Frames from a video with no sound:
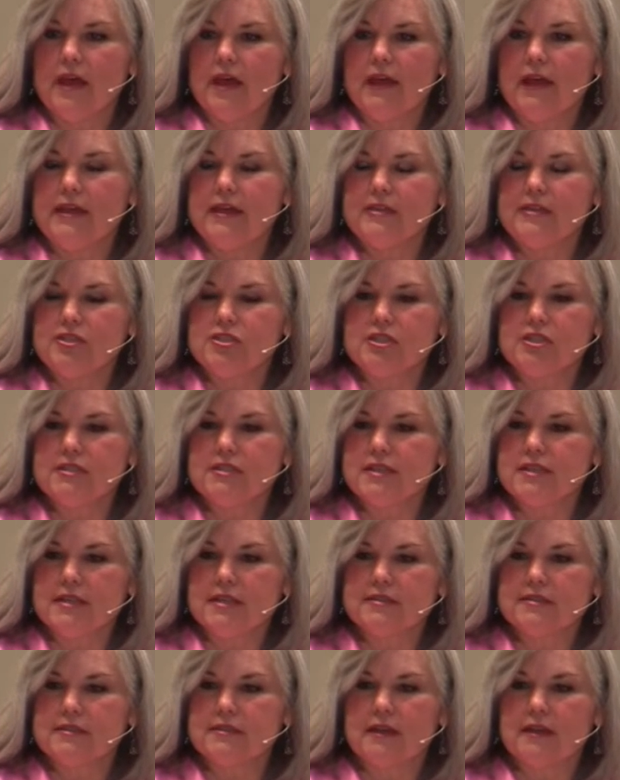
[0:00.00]
He, she
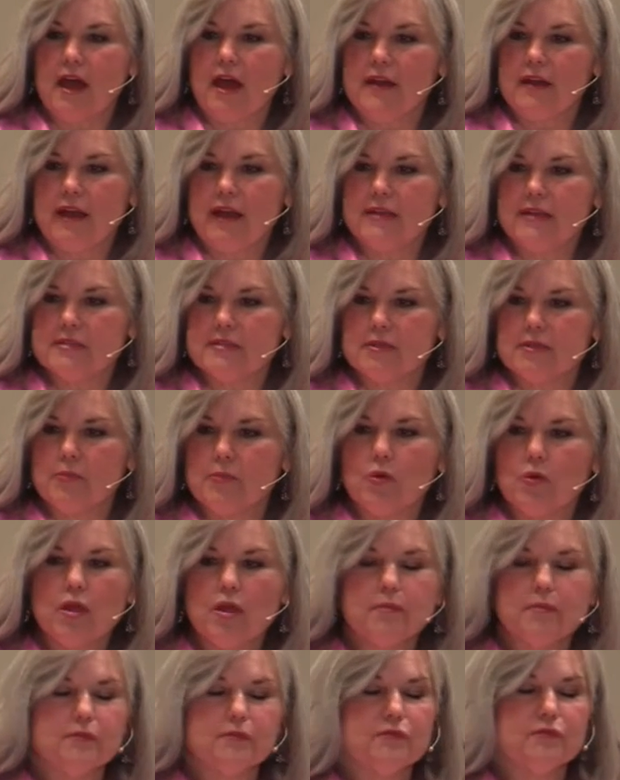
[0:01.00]
says, "God has an
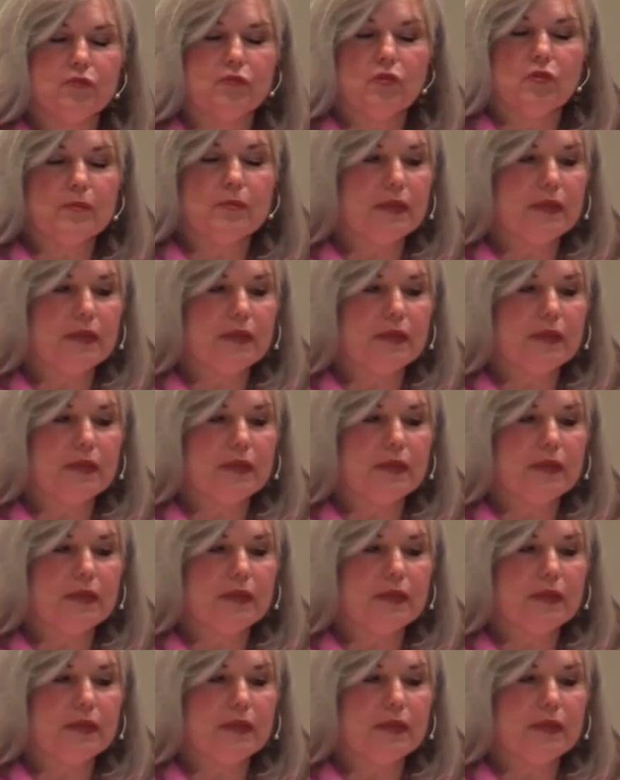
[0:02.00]
appointment for